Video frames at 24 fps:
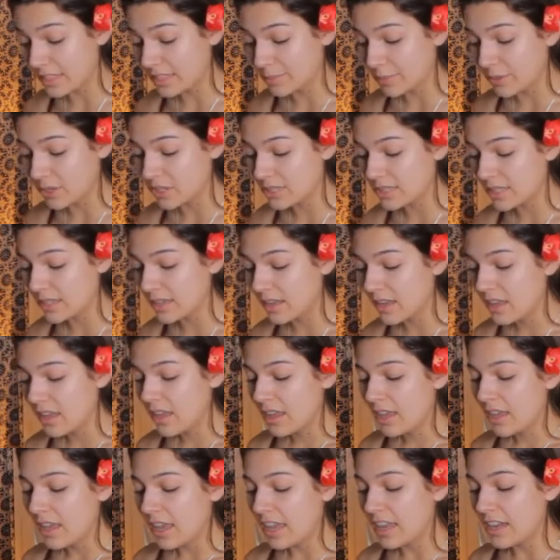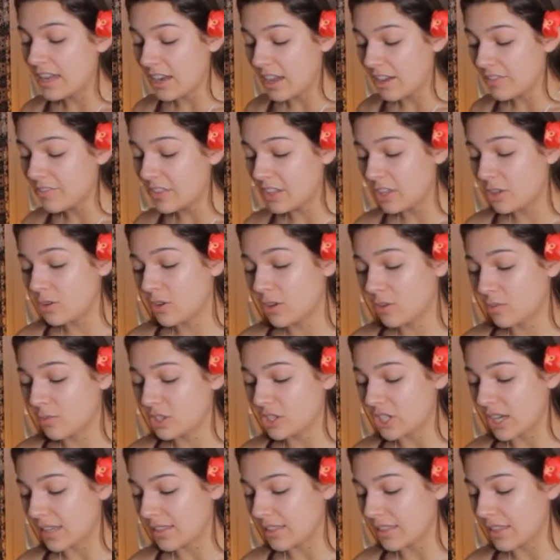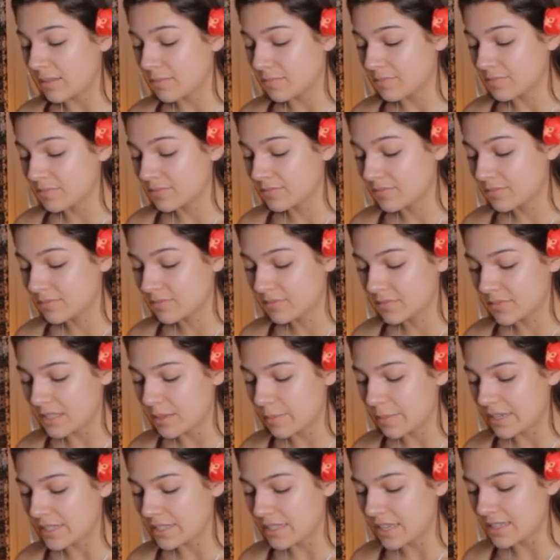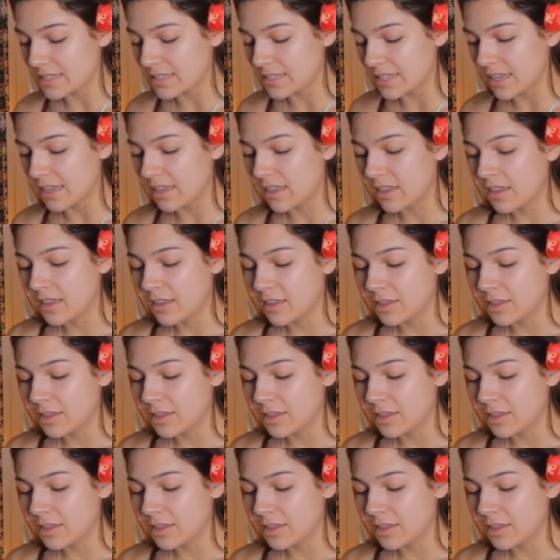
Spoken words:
this person enough that you could reject them. Does that make sense? Like,